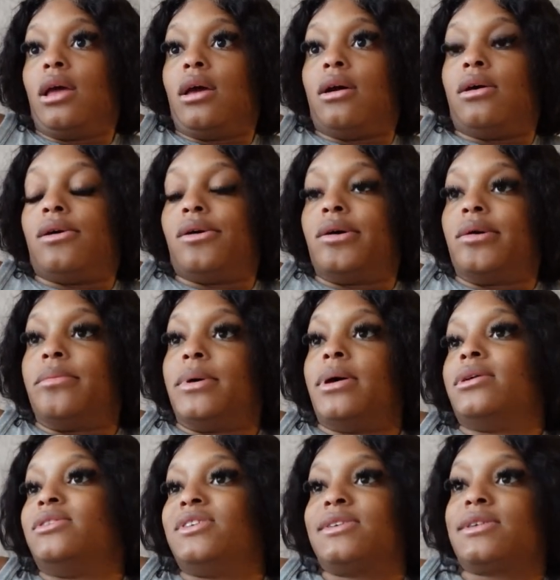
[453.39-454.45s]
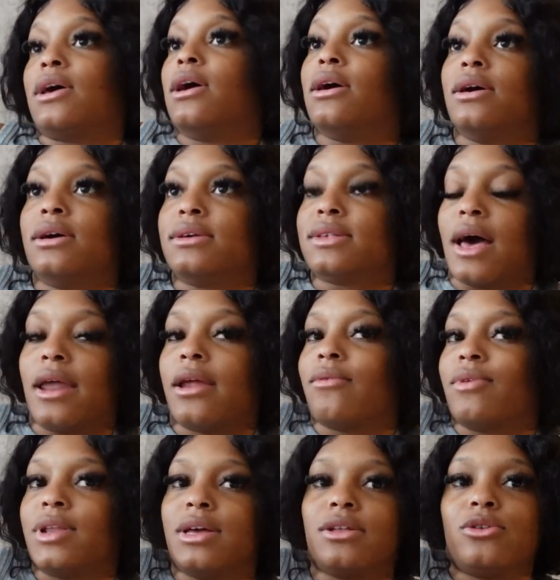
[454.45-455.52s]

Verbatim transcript: Um, just because I didn't really get